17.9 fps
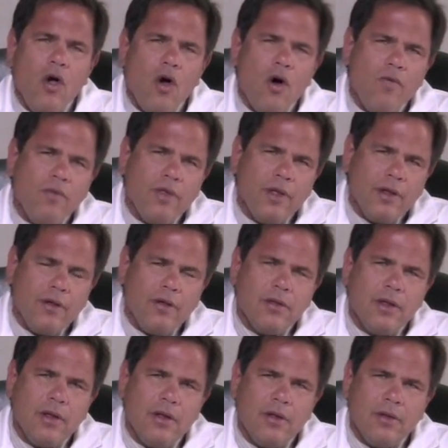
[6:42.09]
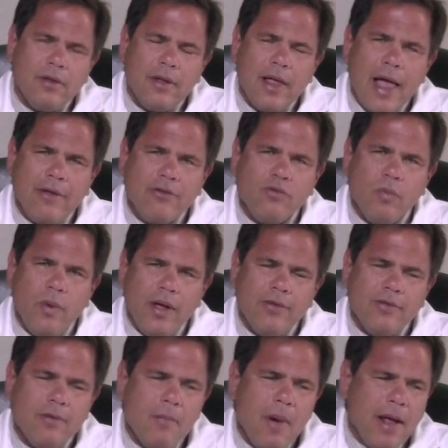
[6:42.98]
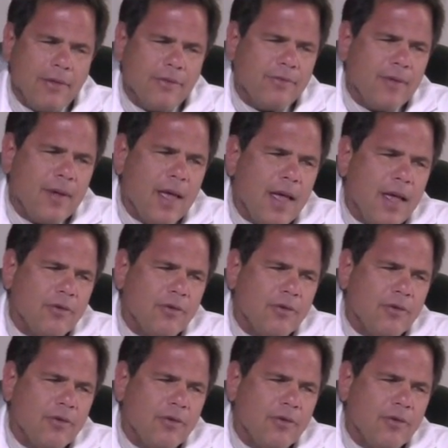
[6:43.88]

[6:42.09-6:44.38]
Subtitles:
over the last weeks and months.